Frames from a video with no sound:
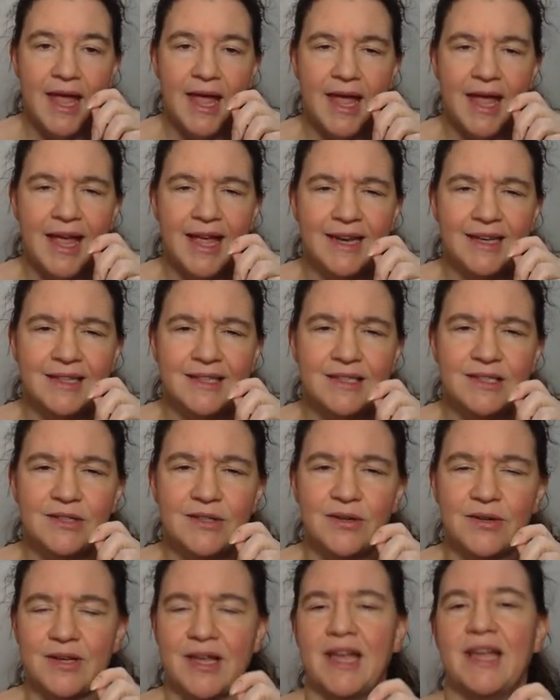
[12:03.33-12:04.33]
And
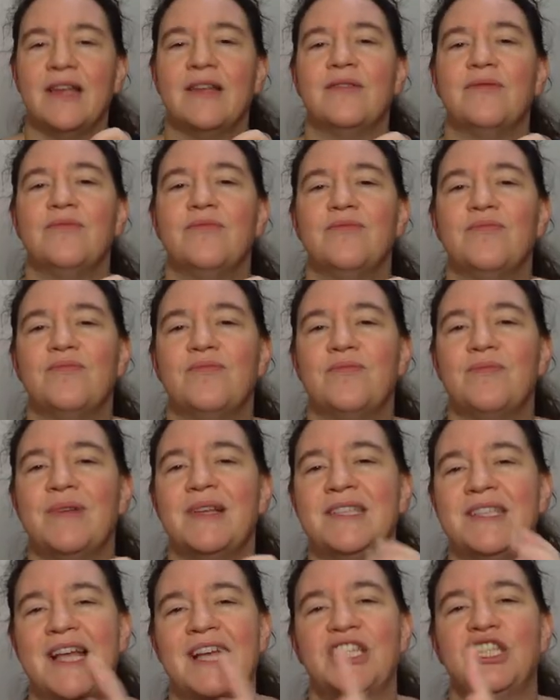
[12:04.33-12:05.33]
okay,
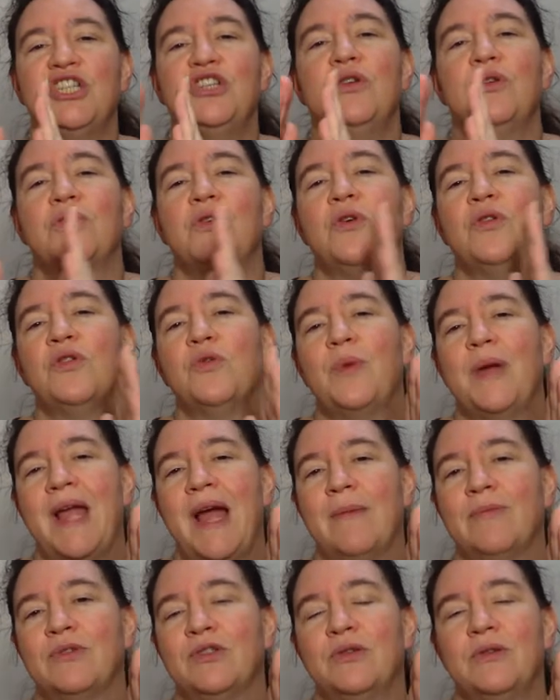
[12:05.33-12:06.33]
it's actually not all the way
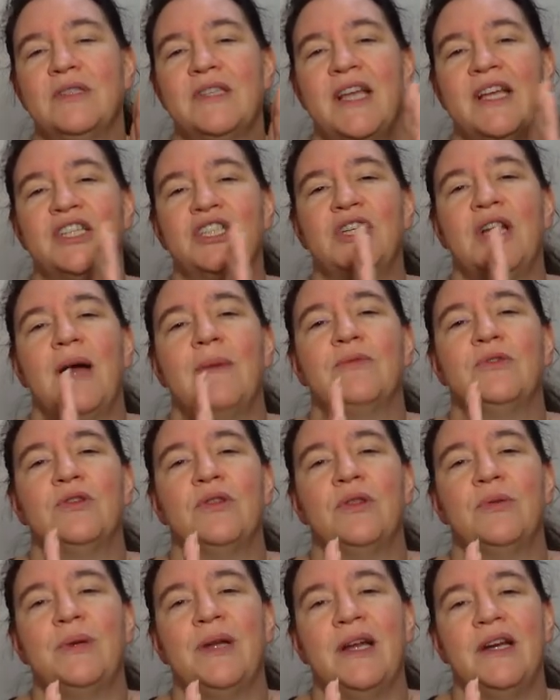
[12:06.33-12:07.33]
up to, it's actually up to
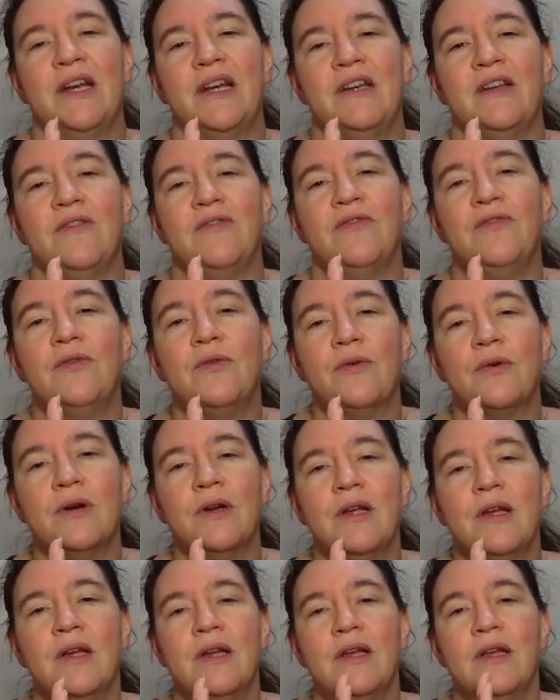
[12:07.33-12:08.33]
384,
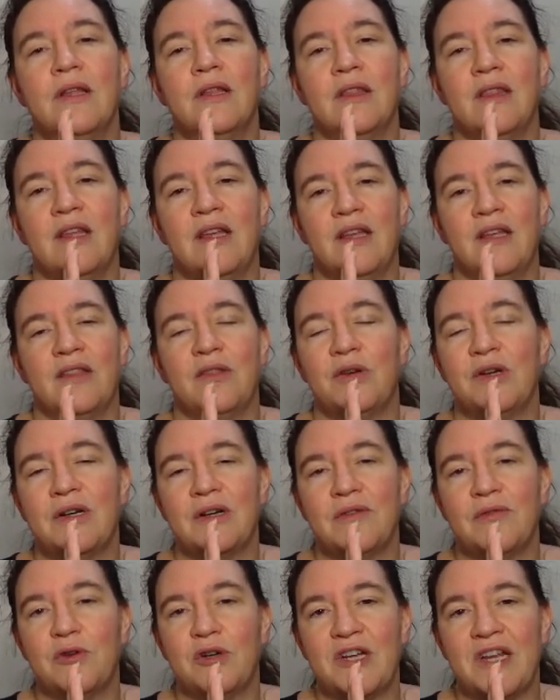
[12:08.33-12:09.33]
the
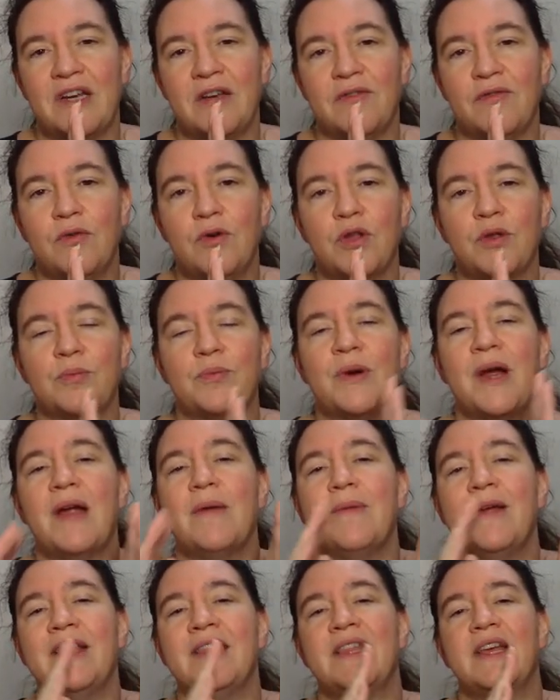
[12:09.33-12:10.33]
384th prime,
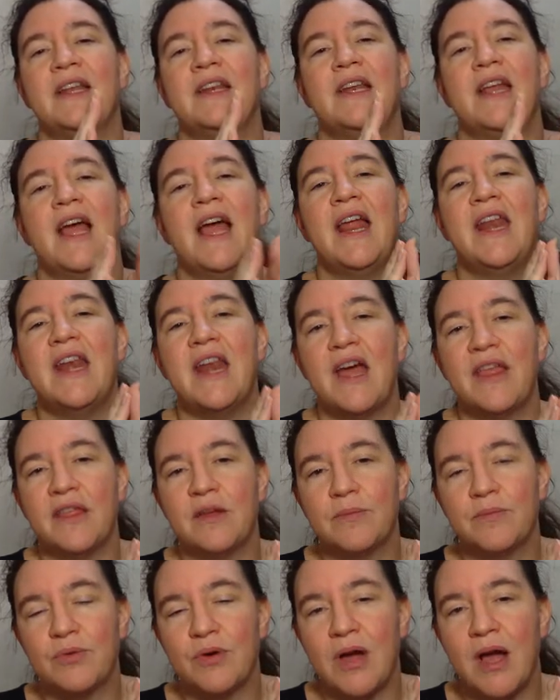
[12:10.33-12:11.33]
and then another
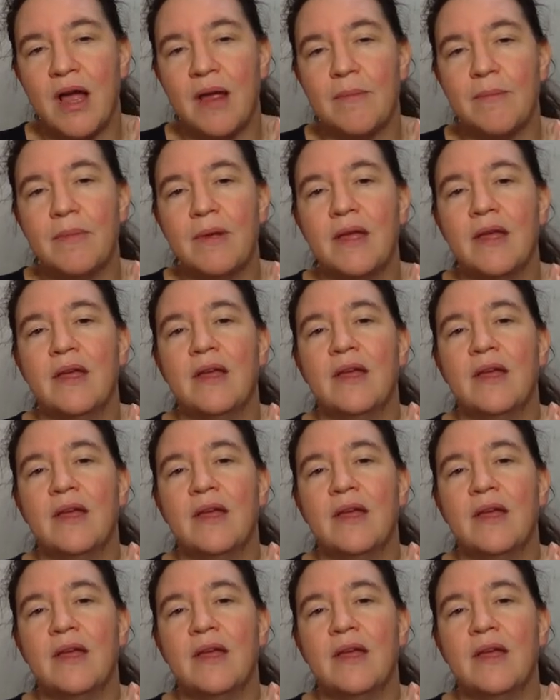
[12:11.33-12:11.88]
prime